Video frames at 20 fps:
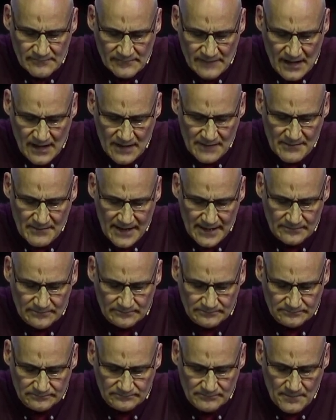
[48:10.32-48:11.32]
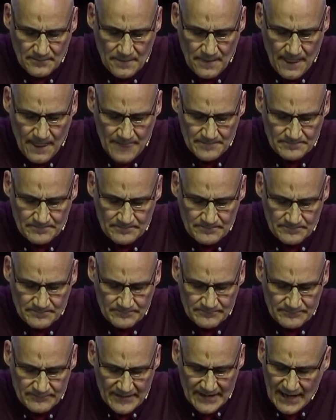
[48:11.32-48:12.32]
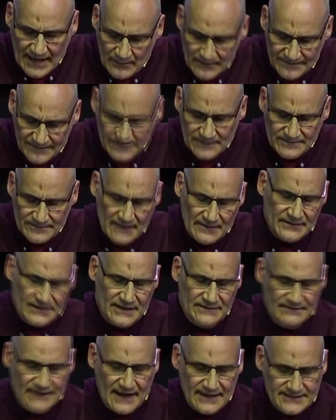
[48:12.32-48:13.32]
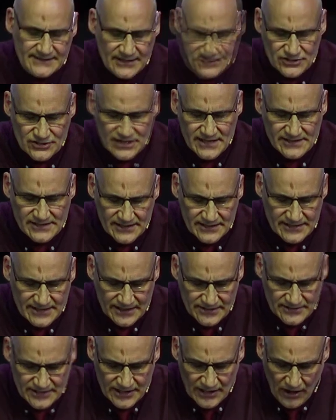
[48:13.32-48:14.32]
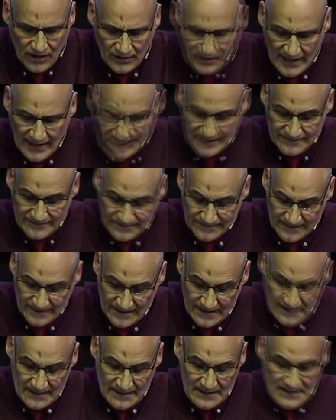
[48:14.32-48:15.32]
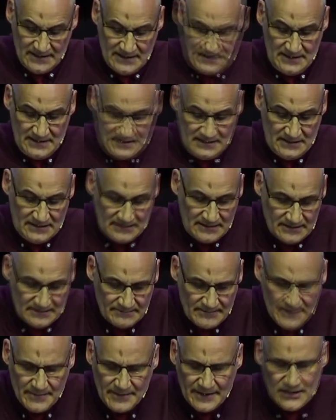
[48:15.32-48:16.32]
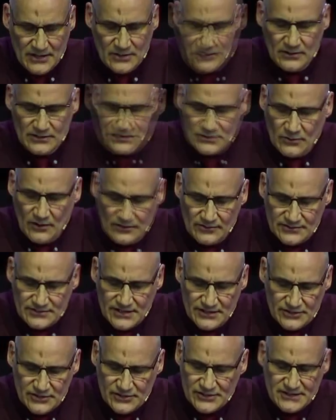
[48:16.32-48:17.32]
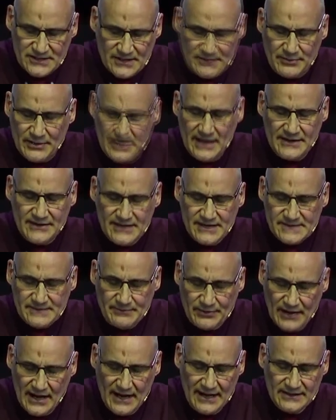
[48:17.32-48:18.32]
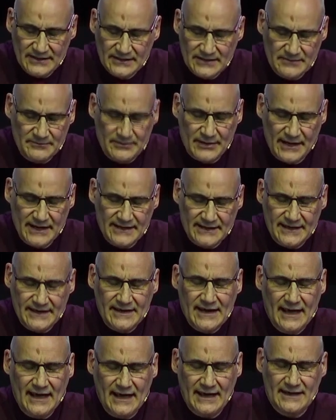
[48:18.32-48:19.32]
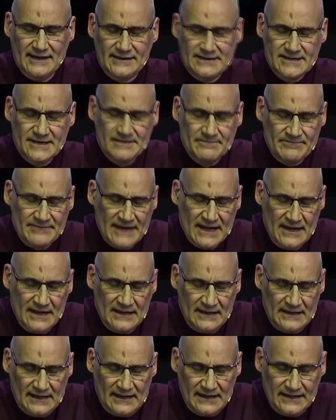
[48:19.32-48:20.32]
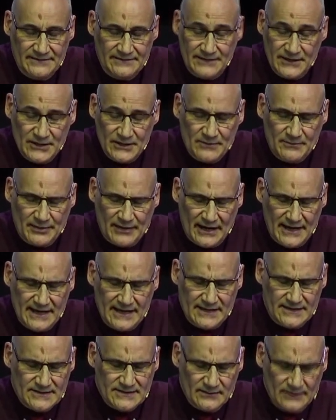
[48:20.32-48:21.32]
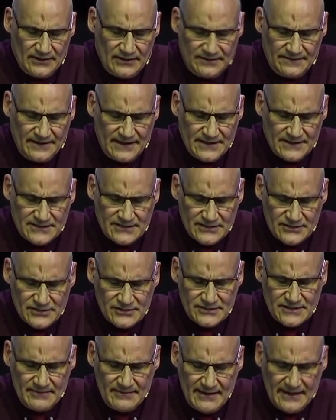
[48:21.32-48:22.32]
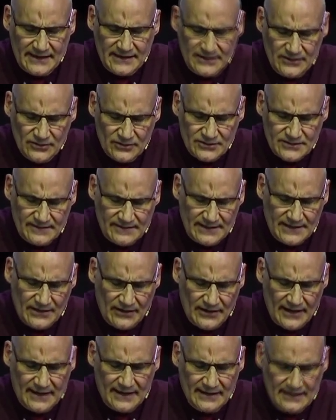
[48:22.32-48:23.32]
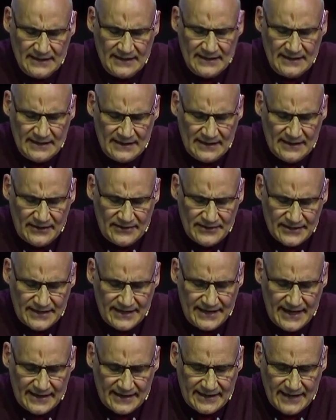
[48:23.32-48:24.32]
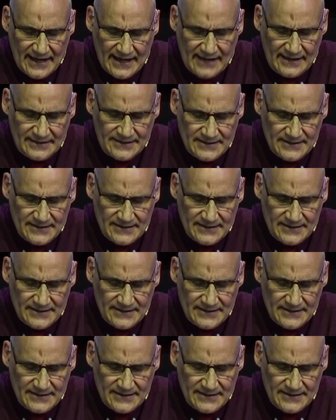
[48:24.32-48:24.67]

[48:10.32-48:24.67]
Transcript: Amen. Now, if you've never invited Jesus into your life, maybe you would want to just to pray this prayer. You can pray it in your heart. Uh, if you do pray it, we'd love for you to just to make a note of it on our on the connect card